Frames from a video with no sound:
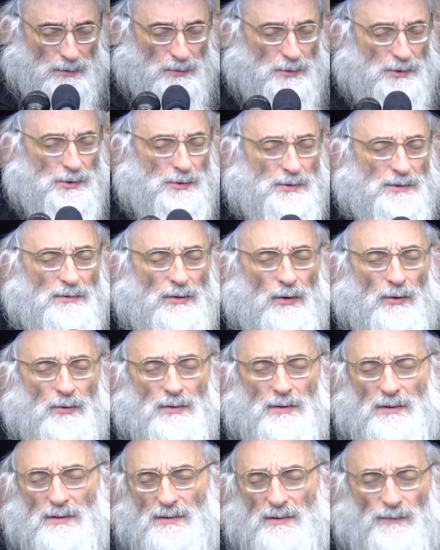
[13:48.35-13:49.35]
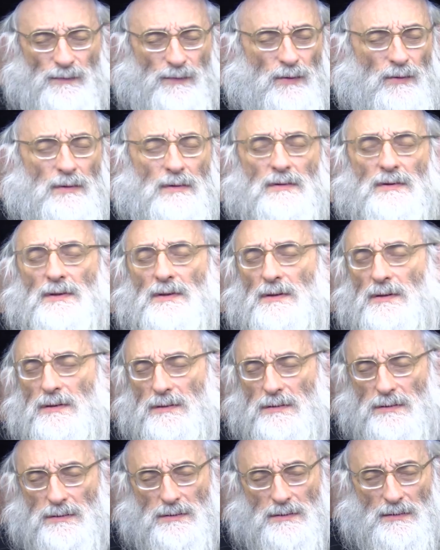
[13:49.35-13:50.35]
which was totally devoid
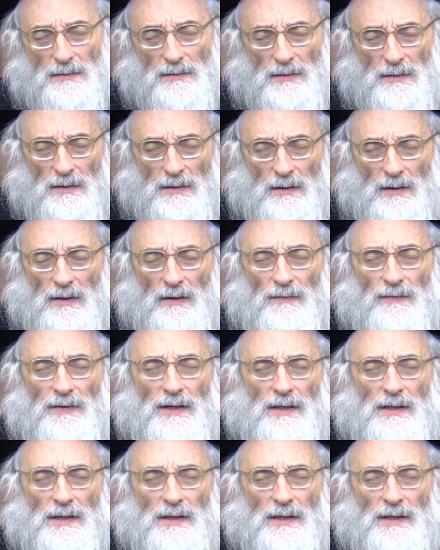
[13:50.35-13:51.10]
of